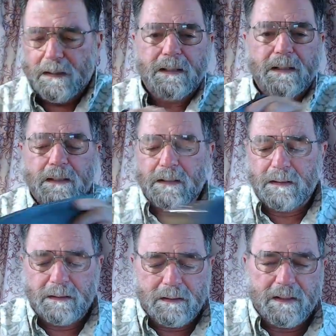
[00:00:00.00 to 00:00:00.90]

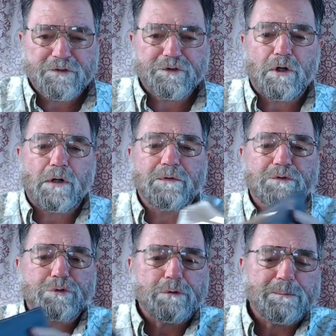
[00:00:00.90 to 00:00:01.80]
And uh, it's called
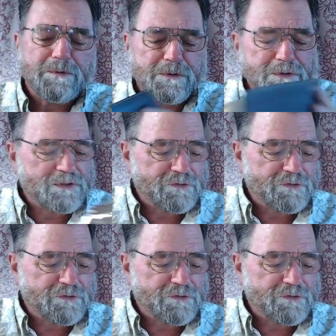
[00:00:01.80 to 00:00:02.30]
The Scriptures.